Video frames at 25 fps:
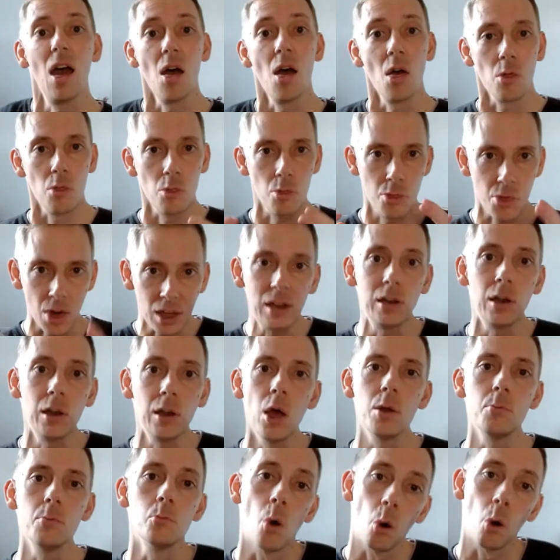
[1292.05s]
they
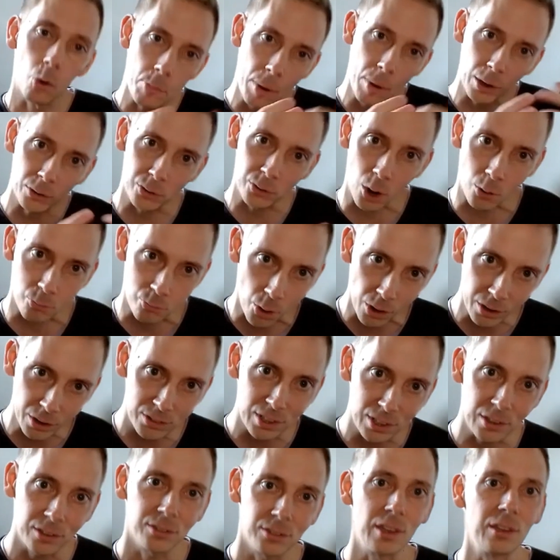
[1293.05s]
learn more about our
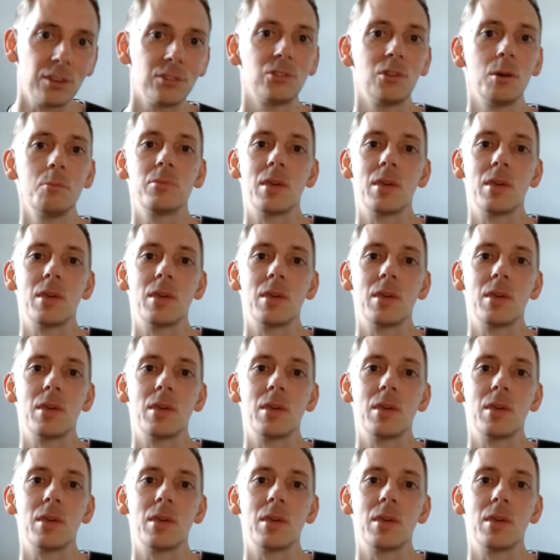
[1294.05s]
writing system.